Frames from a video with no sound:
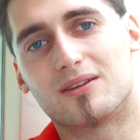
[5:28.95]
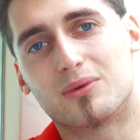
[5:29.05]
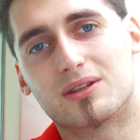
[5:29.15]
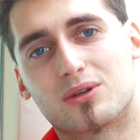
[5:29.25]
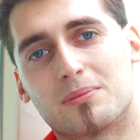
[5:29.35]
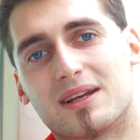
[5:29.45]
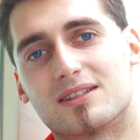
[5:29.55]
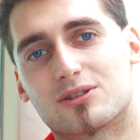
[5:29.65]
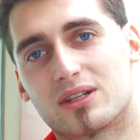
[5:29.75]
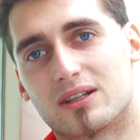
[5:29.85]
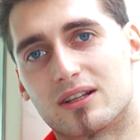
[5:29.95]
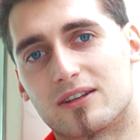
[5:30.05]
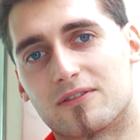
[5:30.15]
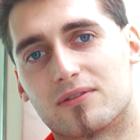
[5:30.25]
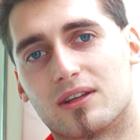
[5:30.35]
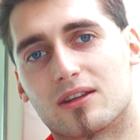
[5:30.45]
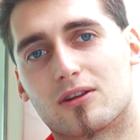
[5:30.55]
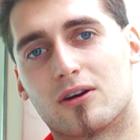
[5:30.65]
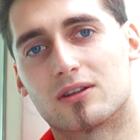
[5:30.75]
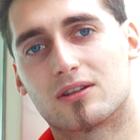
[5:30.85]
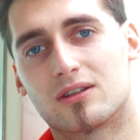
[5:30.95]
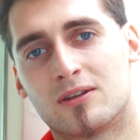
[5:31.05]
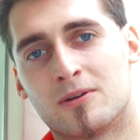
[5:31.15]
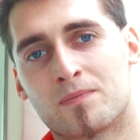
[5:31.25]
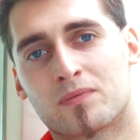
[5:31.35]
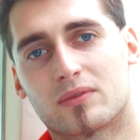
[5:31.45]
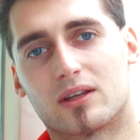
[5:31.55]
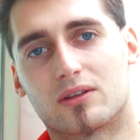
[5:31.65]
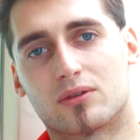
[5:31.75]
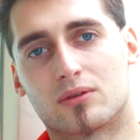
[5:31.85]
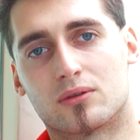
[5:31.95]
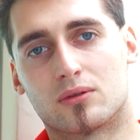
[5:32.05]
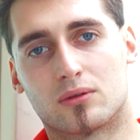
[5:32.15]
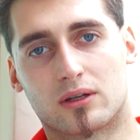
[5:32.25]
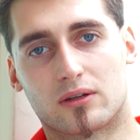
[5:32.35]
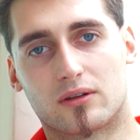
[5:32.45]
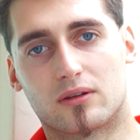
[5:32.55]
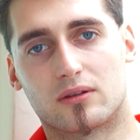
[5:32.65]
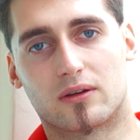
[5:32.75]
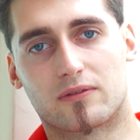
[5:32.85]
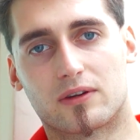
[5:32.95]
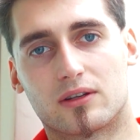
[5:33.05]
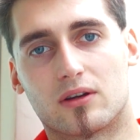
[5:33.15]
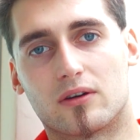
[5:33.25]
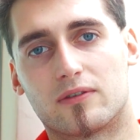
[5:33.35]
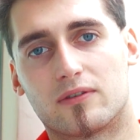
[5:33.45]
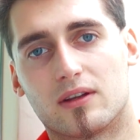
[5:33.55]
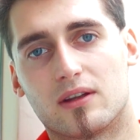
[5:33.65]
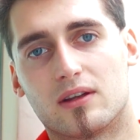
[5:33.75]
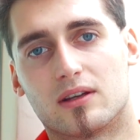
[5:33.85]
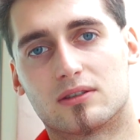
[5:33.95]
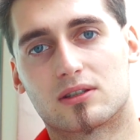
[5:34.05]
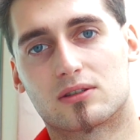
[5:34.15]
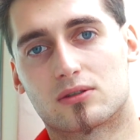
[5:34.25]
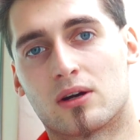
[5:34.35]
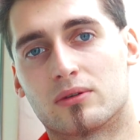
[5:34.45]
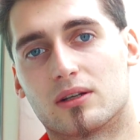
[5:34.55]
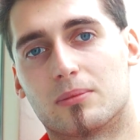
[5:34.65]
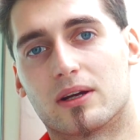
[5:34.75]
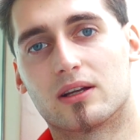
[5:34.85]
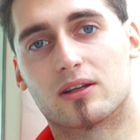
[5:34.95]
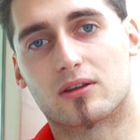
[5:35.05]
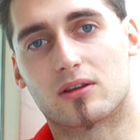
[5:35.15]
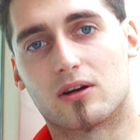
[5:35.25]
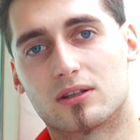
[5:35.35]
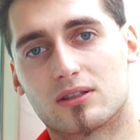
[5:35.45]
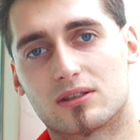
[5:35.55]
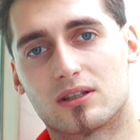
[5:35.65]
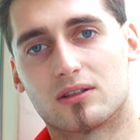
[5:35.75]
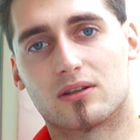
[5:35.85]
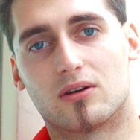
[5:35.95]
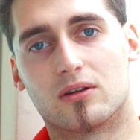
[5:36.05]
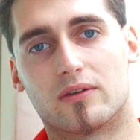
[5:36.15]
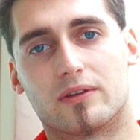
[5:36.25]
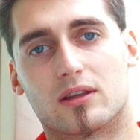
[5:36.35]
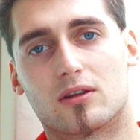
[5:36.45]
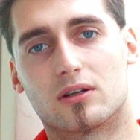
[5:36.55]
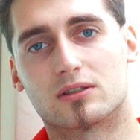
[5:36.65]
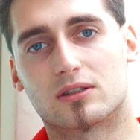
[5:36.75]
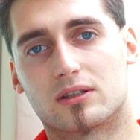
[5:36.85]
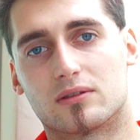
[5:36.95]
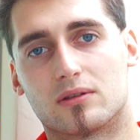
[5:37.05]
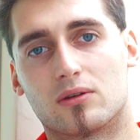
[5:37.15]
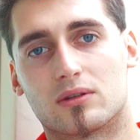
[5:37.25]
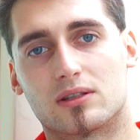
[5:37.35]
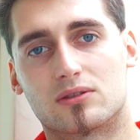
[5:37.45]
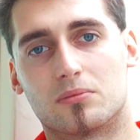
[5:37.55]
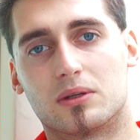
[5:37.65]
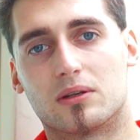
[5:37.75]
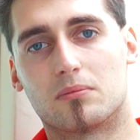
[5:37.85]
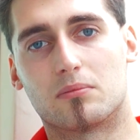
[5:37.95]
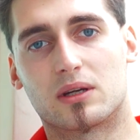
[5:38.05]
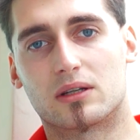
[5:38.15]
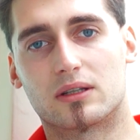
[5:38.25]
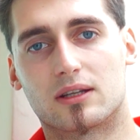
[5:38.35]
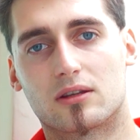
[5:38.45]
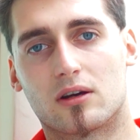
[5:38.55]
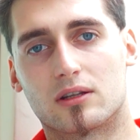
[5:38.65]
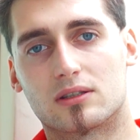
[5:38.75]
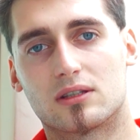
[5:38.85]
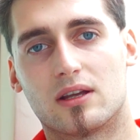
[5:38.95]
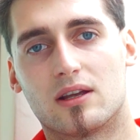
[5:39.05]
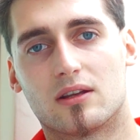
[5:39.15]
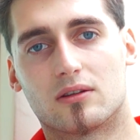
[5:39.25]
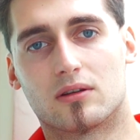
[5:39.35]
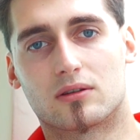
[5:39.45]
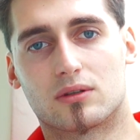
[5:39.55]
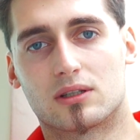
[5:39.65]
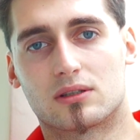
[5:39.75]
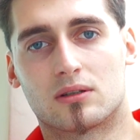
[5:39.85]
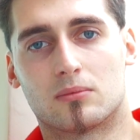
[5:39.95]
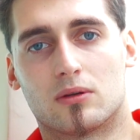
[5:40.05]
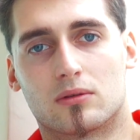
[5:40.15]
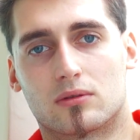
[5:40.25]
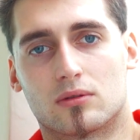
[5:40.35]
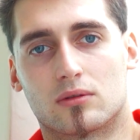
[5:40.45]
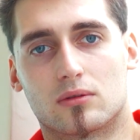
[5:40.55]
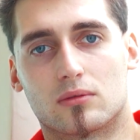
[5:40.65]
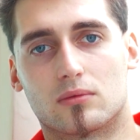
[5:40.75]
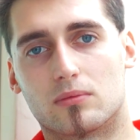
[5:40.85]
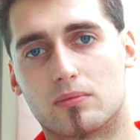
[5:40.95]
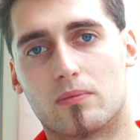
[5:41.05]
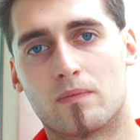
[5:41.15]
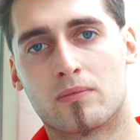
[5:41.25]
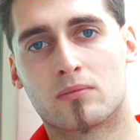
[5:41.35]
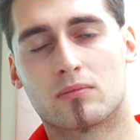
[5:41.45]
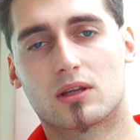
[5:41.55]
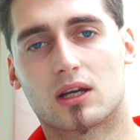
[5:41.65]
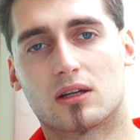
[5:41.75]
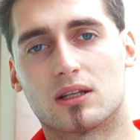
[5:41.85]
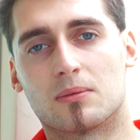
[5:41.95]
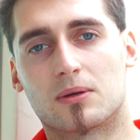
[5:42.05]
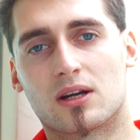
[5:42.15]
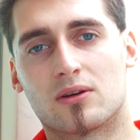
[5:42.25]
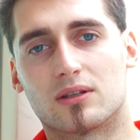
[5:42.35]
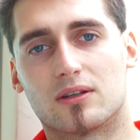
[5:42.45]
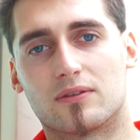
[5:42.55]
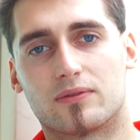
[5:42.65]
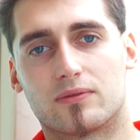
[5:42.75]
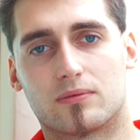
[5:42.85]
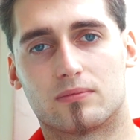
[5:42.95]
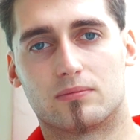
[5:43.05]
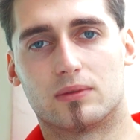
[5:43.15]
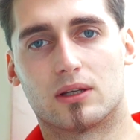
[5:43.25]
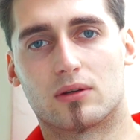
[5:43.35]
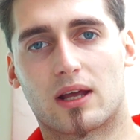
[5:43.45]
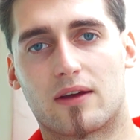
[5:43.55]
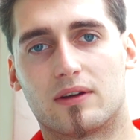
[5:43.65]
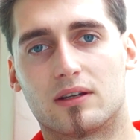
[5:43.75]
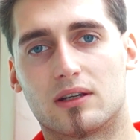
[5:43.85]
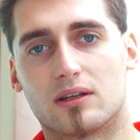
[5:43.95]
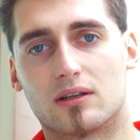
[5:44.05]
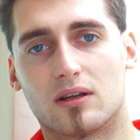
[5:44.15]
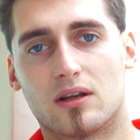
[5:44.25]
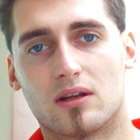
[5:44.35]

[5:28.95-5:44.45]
what remains real if the thought that you are afraid of is surrounded by other thoughts, and all of the thoughts are noticed to be merely thoughts, not reasonable to carry them around if they don't have any